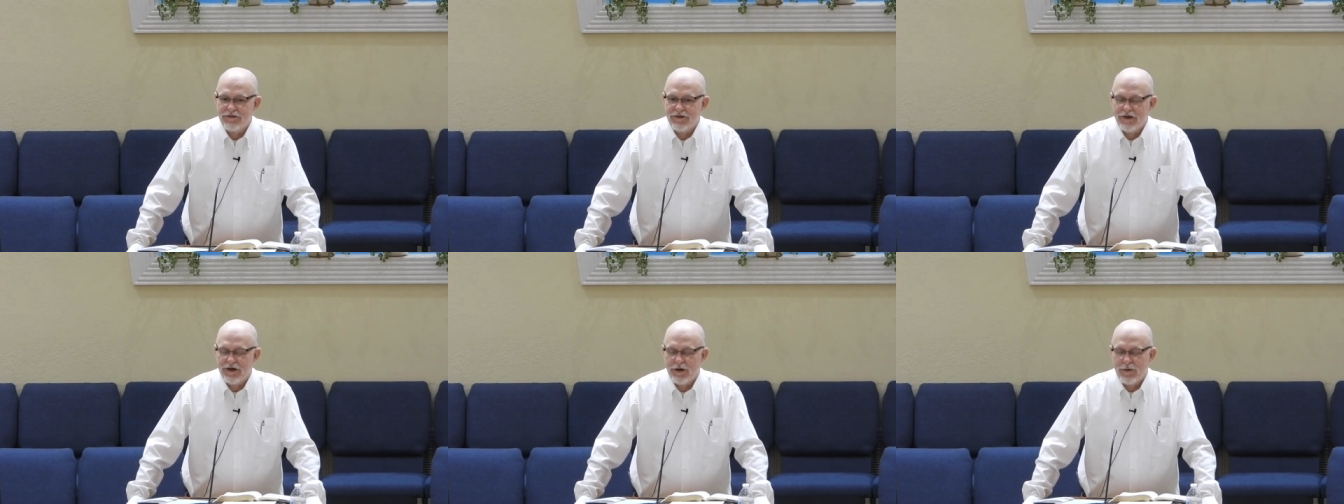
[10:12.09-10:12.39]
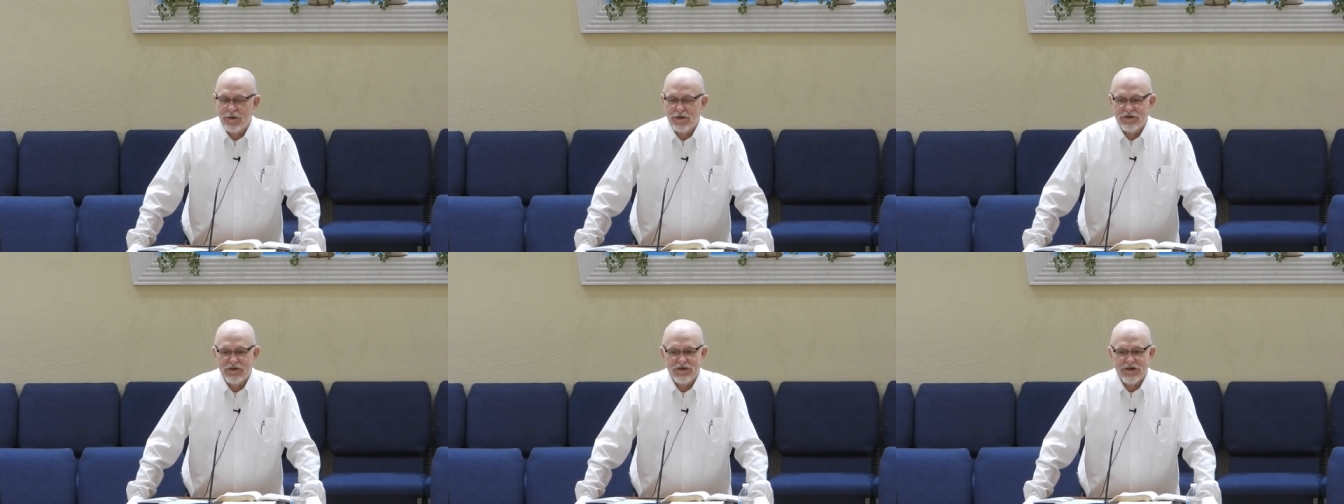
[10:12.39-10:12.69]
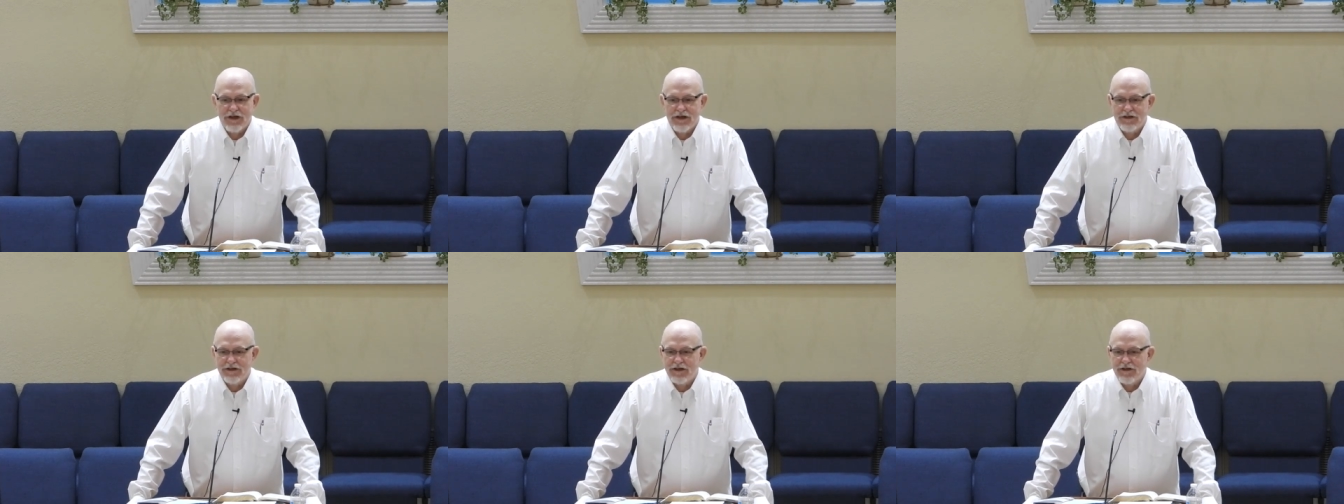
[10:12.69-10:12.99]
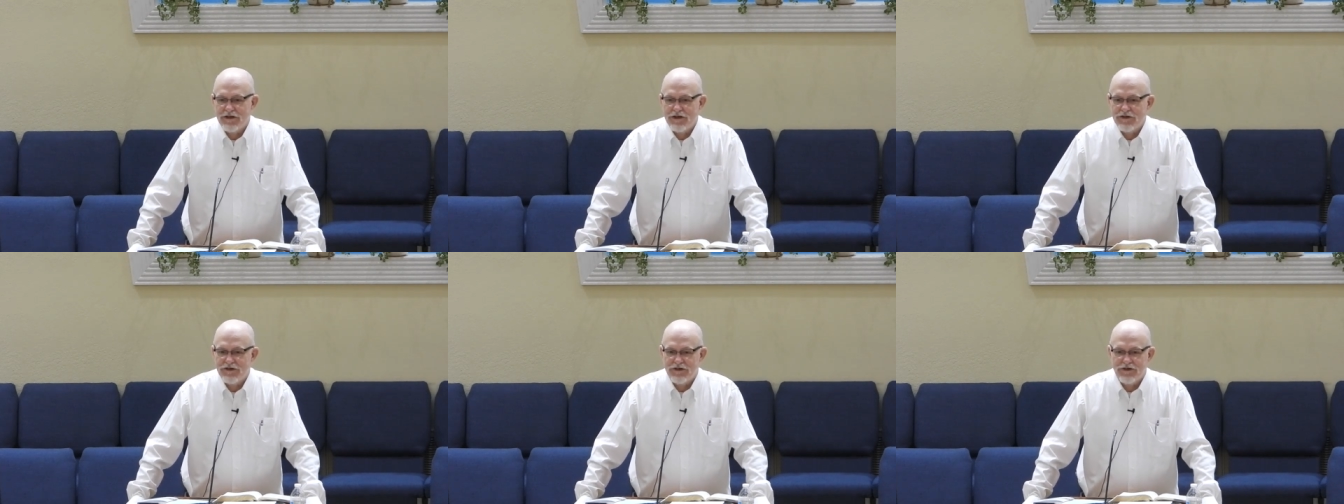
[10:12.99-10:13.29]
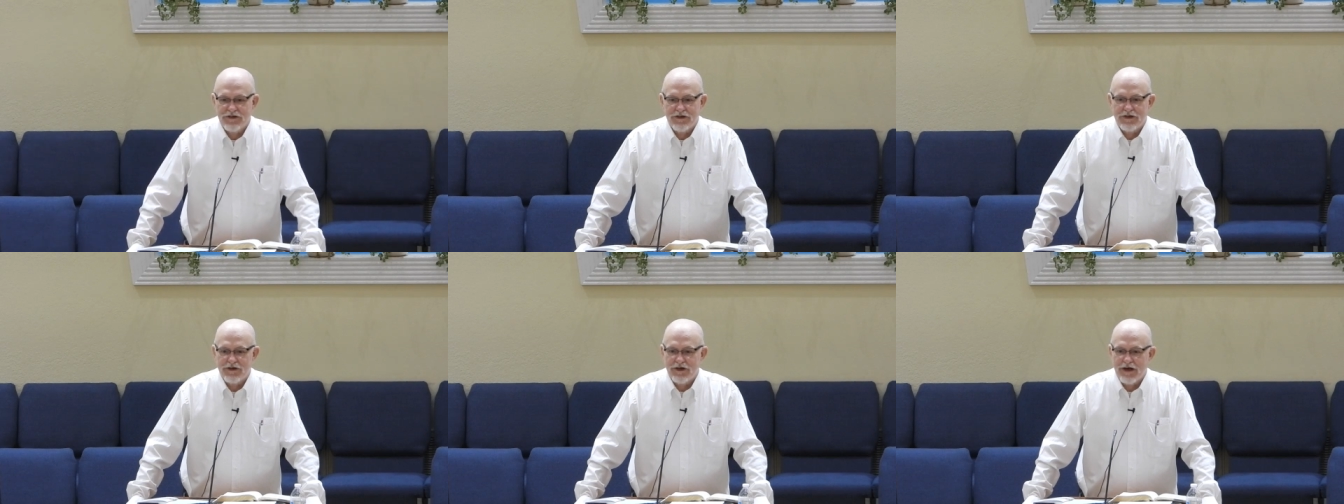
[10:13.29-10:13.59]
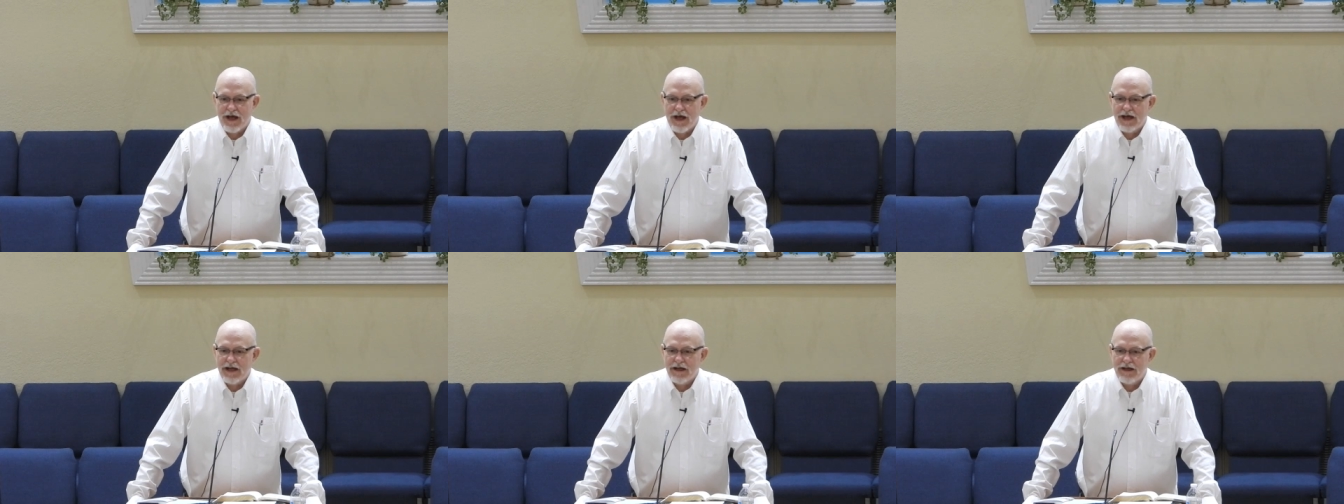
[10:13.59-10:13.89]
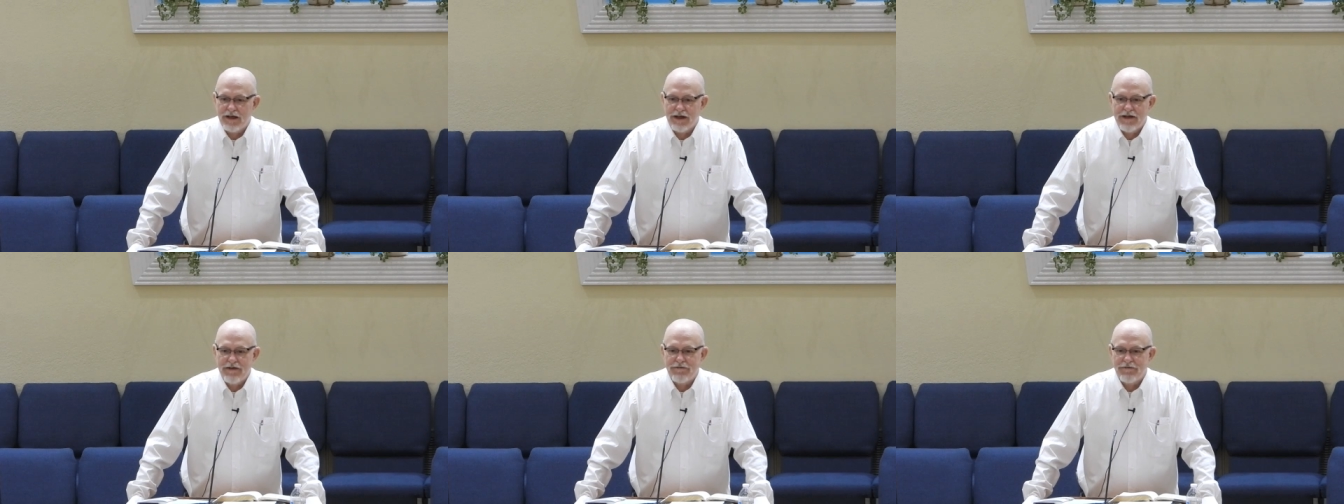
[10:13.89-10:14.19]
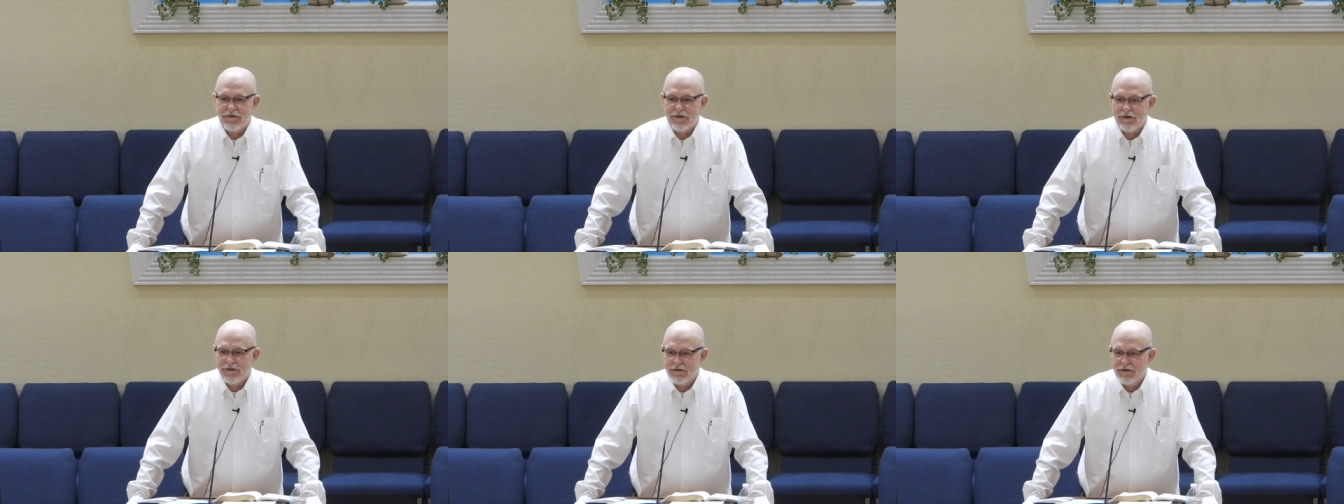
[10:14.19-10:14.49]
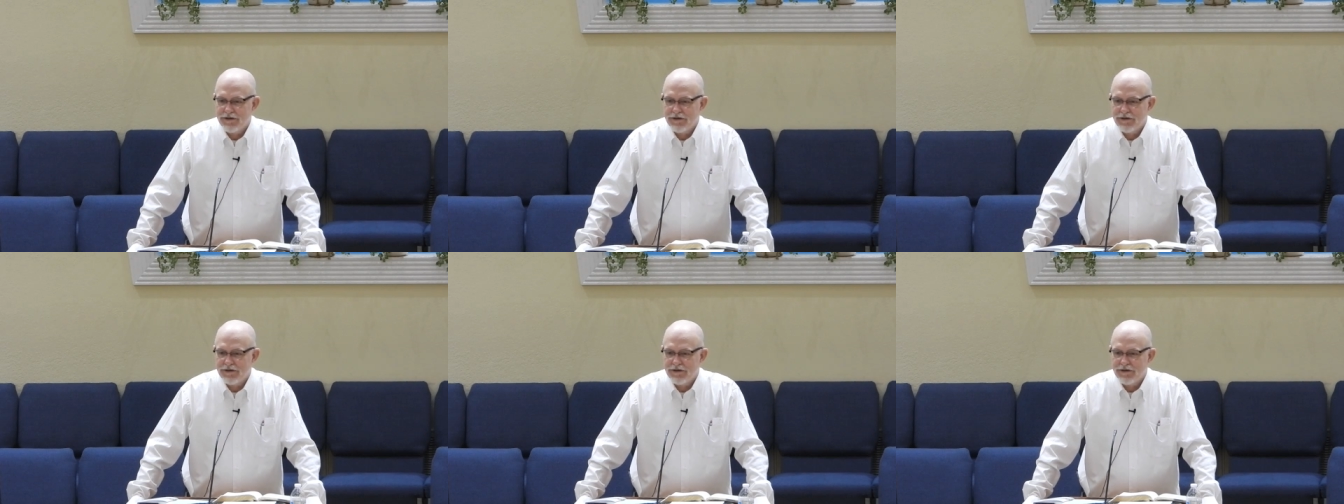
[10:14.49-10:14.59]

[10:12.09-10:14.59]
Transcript: You know, it said that this is their 9 11.